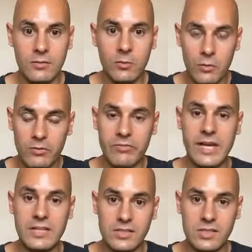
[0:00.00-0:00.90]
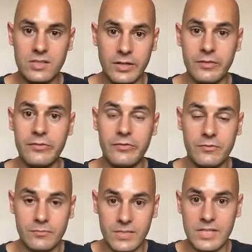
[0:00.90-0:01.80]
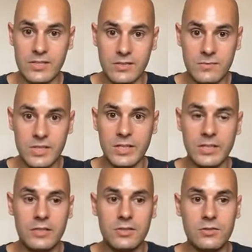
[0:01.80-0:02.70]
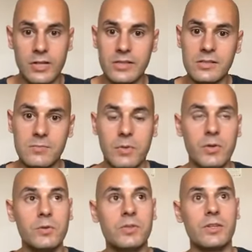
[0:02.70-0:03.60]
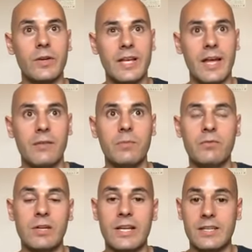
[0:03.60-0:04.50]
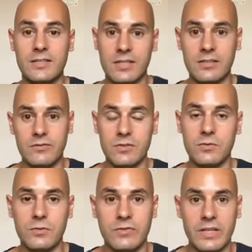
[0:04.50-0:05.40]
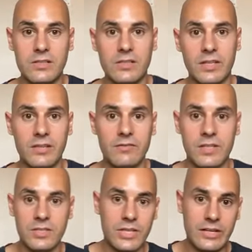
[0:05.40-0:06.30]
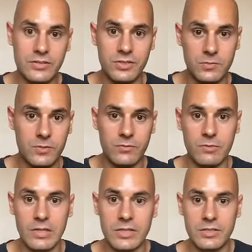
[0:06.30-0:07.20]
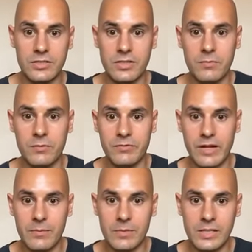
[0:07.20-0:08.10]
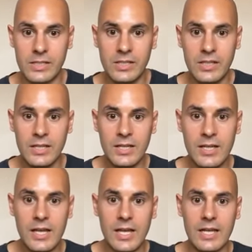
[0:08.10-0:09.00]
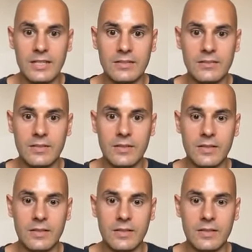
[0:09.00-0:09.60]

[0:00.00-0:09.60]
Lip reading: all of that stuff is psychic stress, but also it can be related to individual events, like if there's challenges with a relationship or family. And